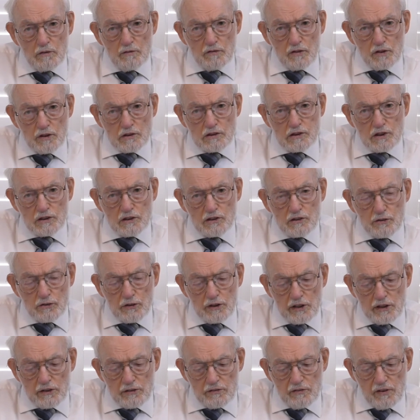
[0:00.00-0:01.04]
verses
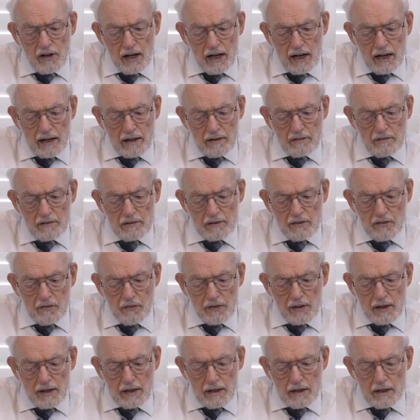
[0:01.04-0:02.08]
3 to 5.
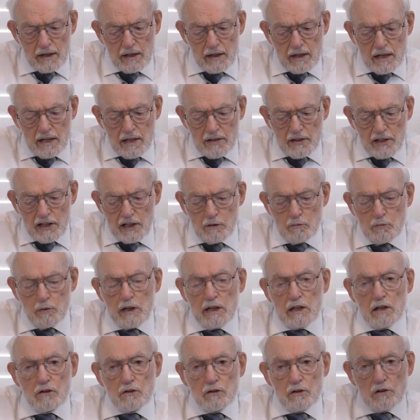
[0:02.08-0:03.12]
Then we
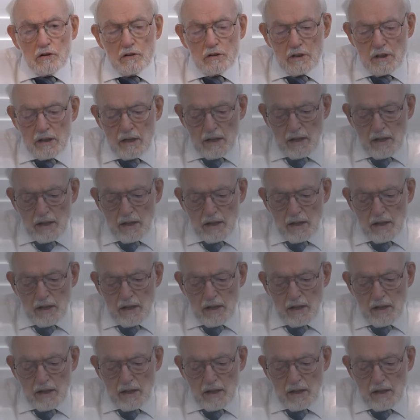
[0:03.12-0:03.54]
learn